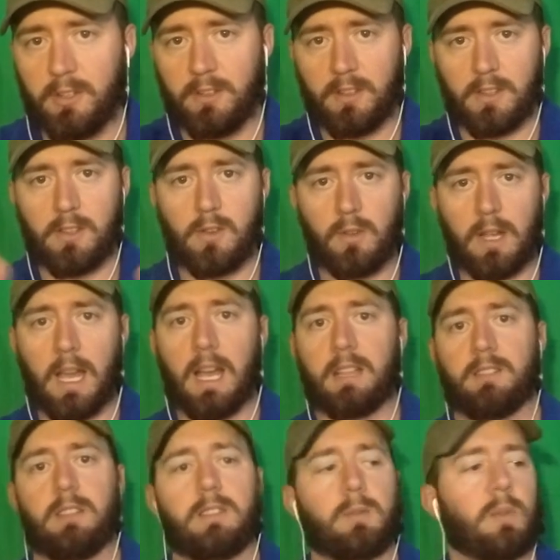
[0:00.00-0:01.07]
to you guys.
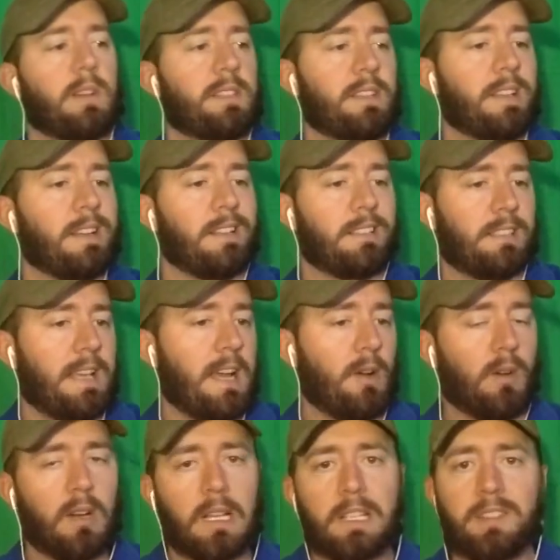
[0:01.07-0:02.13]
It's what's going to allow
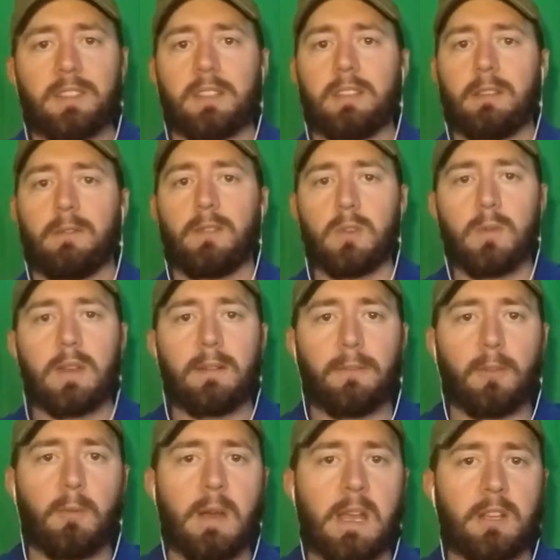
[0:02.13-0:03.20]
us to give you
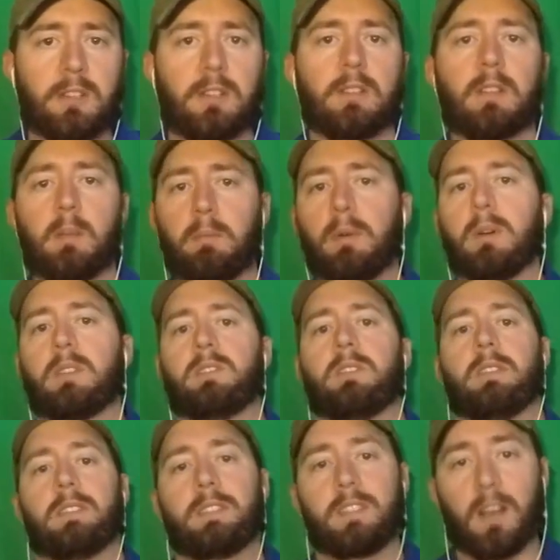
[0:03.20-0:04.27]
information that puts
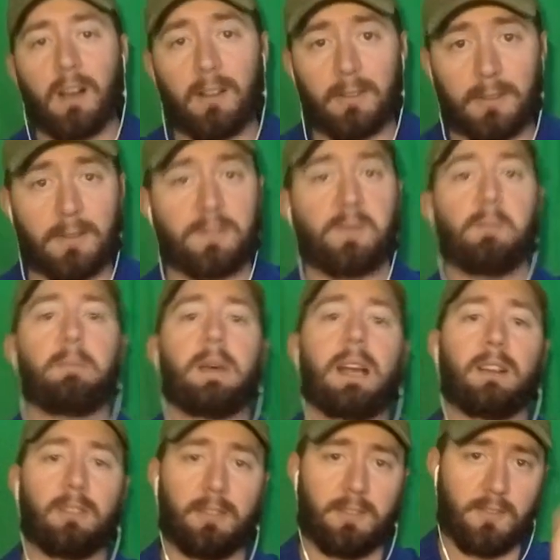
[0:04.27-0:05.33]
dollars
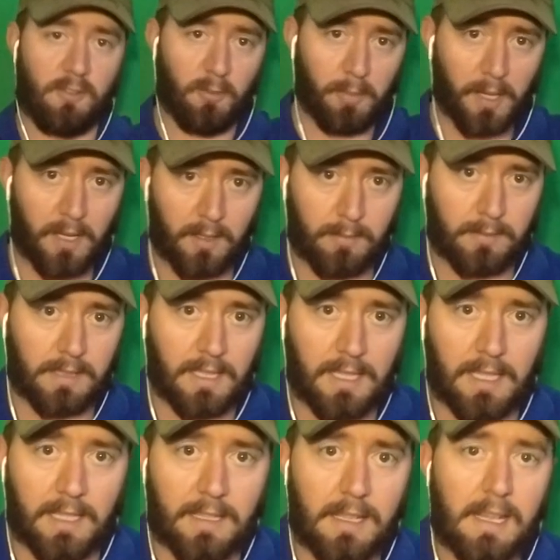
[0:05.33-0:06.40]
back on your bottom
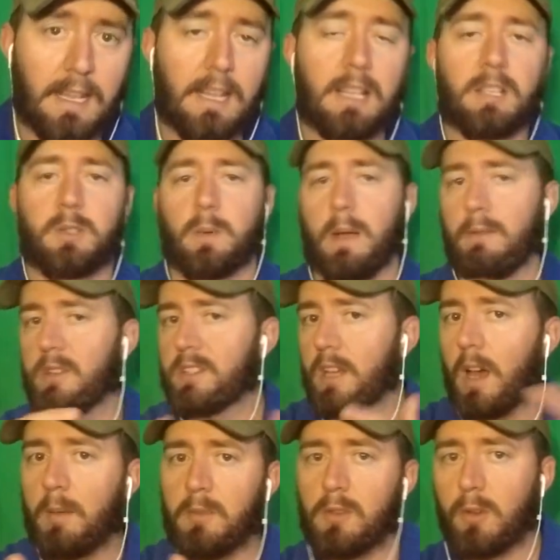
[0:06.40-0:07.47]
line. So every
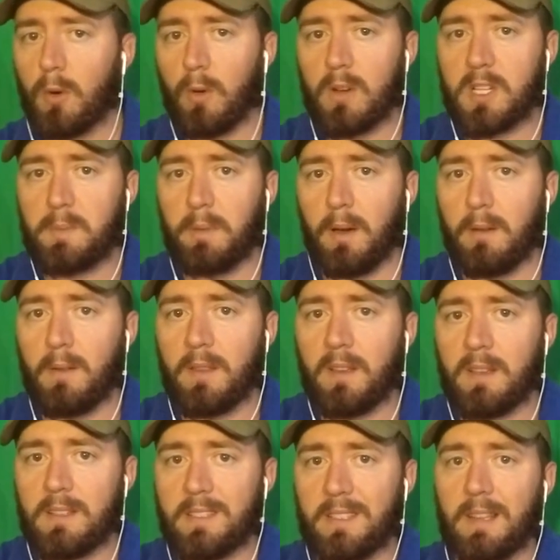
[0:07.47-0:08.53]
time you correspond with
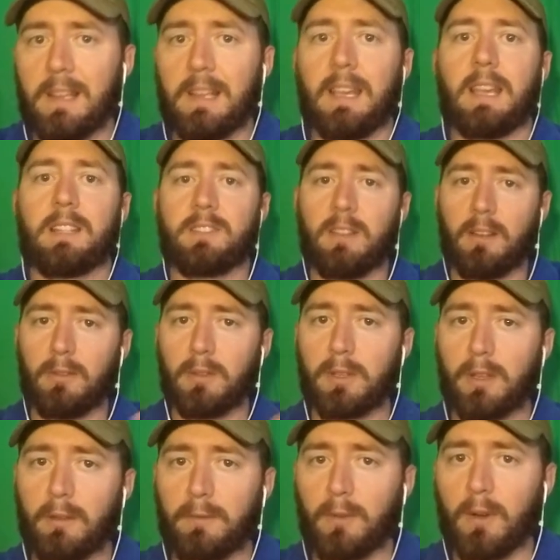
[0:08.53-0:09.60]
us, it's not only
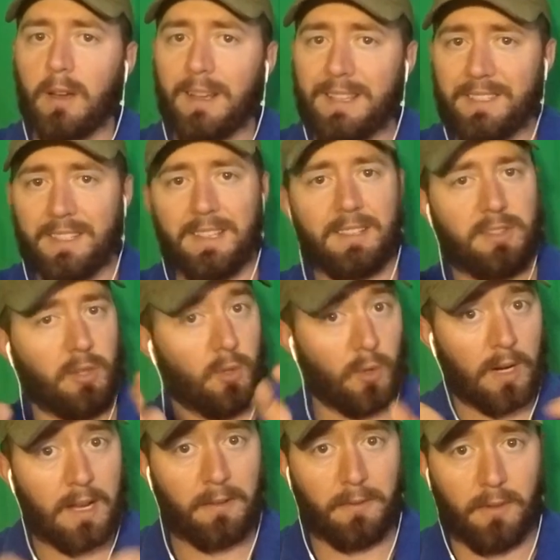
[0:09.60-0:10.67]
good for us, it's
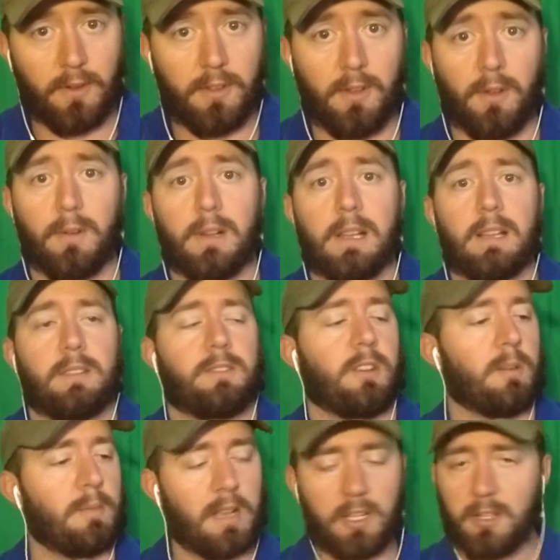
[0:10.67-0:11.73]
great for you. So
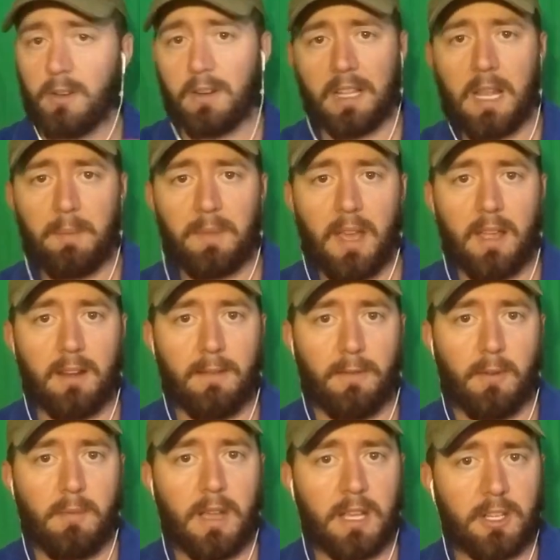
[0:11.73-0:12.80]
make sure to keep that
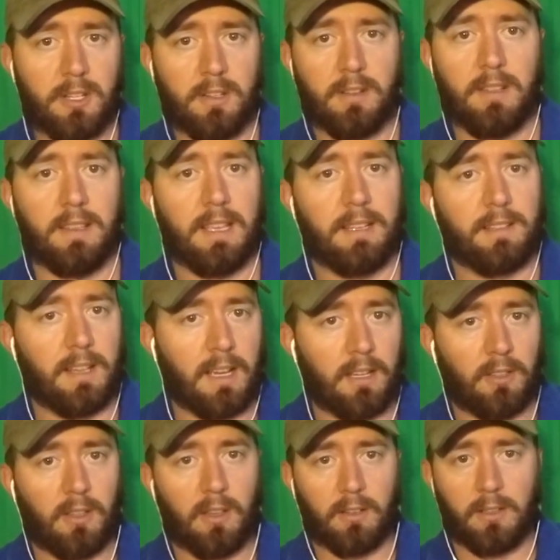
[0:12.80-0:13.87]
information and that
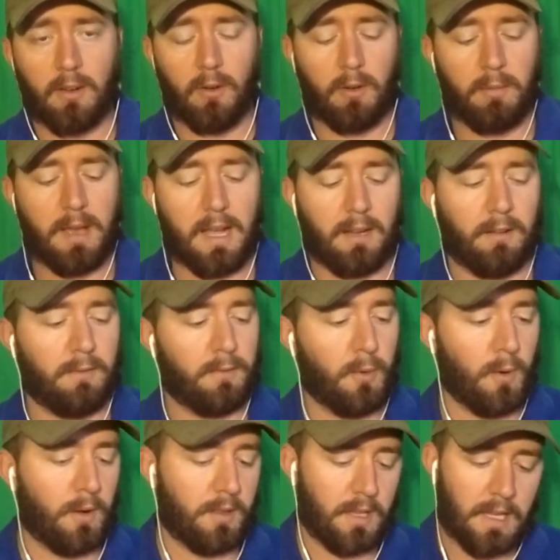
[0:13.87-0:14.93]
dialogue going back and forth.